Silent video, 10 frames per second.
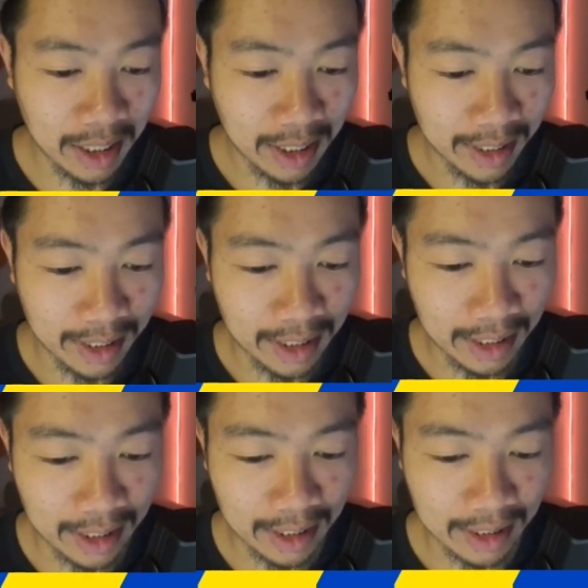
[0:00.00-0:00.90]
It
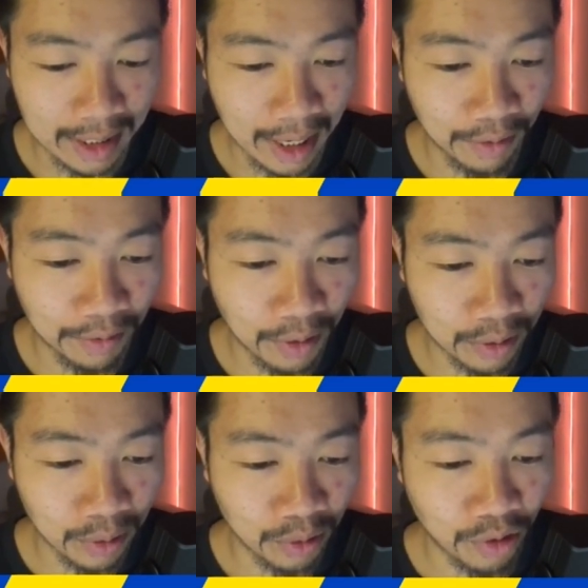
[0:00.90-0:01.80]
is a
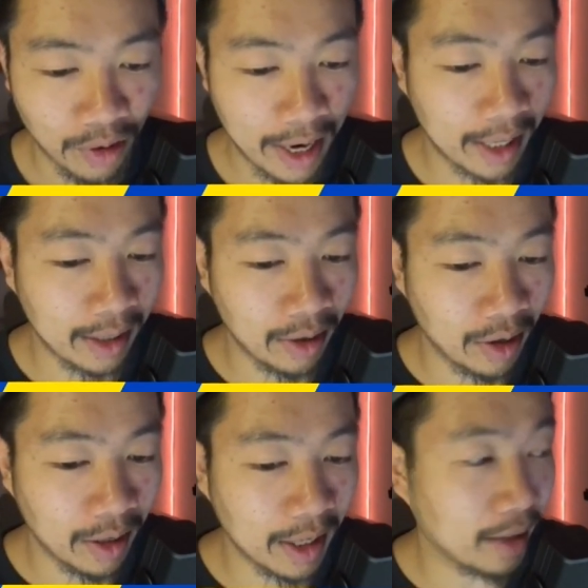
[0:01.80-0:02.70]
Fossil
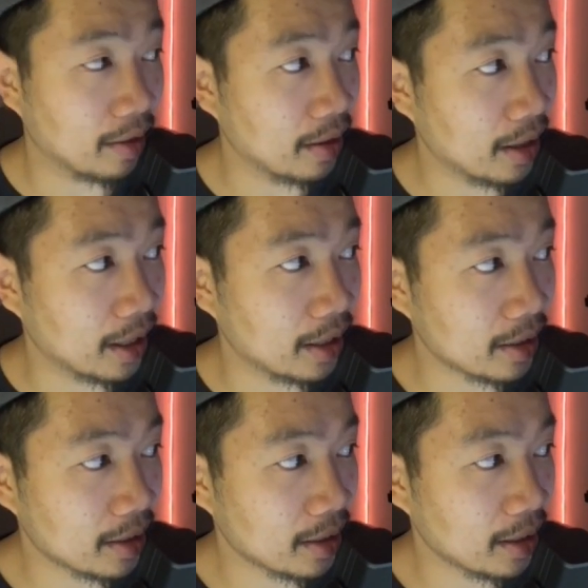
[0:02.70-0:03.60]
Dragonite, and
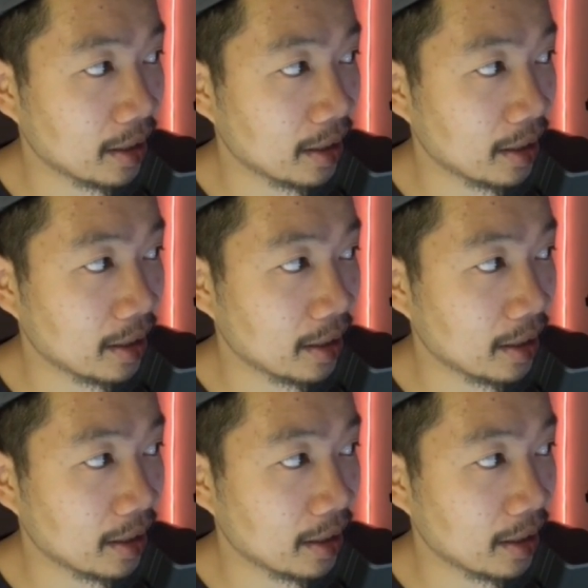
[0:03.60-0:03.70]
this